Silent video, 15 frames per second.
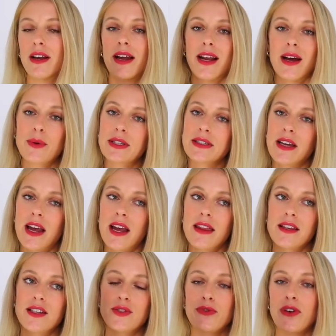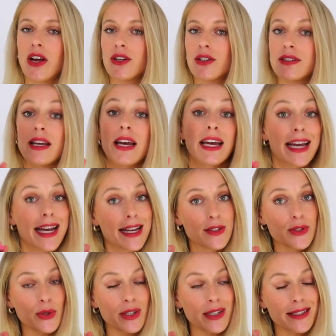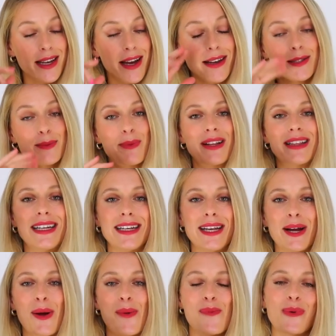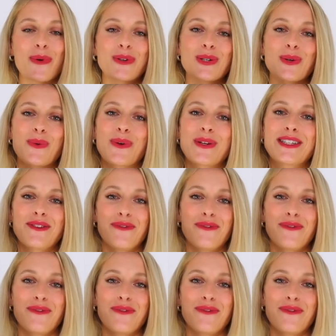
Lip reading: and I would say this fragrance is unisex, but leaning more towards